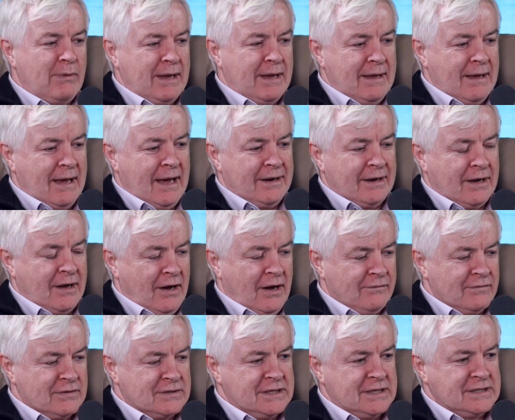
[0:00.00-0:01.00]
we had a
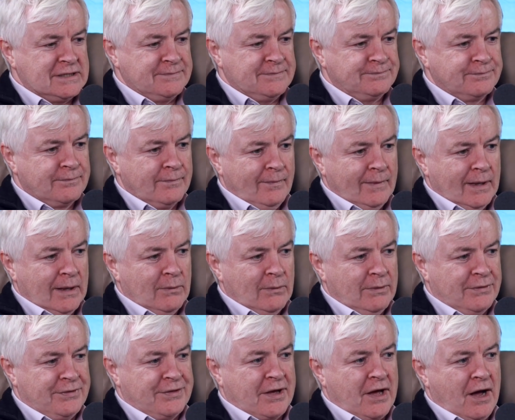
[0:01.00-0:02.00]
conversation
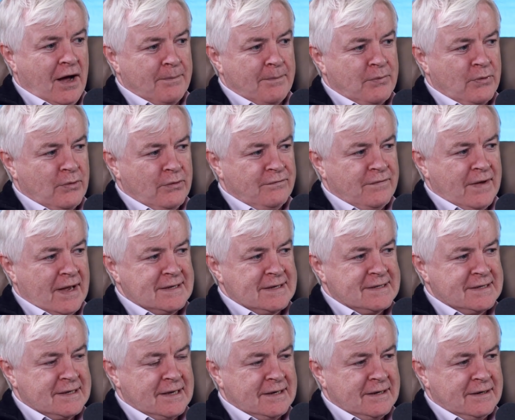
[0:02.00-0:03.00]
with the cop who
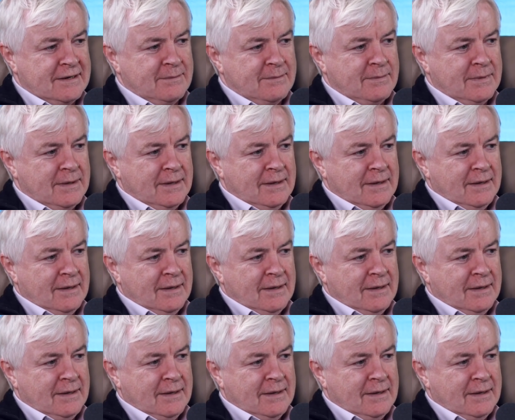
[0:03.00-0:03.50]
investigated him,